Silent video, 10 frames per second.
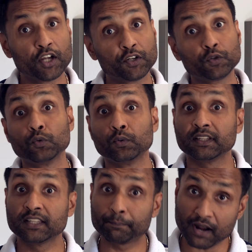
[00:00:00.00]
two,
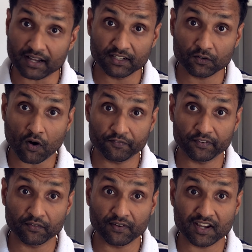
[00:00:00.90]
the plugin
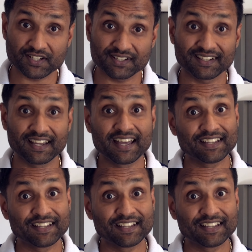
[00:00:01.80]
configuration,